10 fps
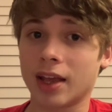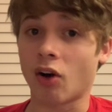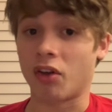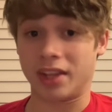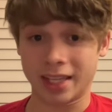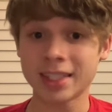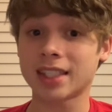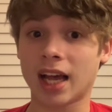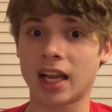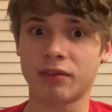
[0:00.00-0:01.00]
on the
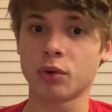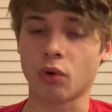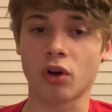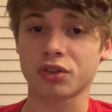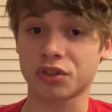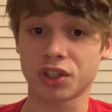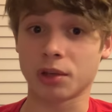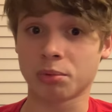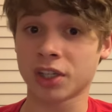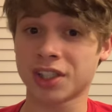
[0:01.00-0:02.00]
inside, if you were Austria or
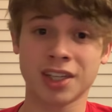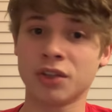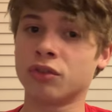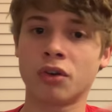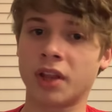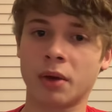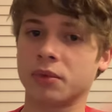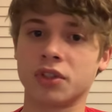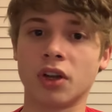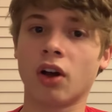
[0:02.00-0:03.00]
Prussia, you know that
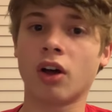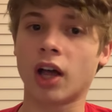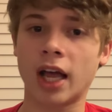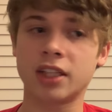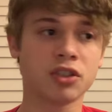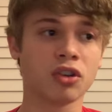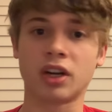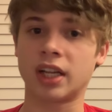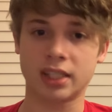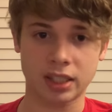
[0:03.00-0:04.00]
was as
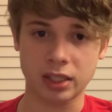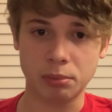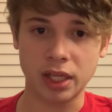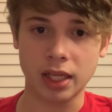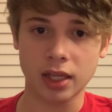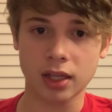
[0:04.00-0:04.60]
dirty as it could be.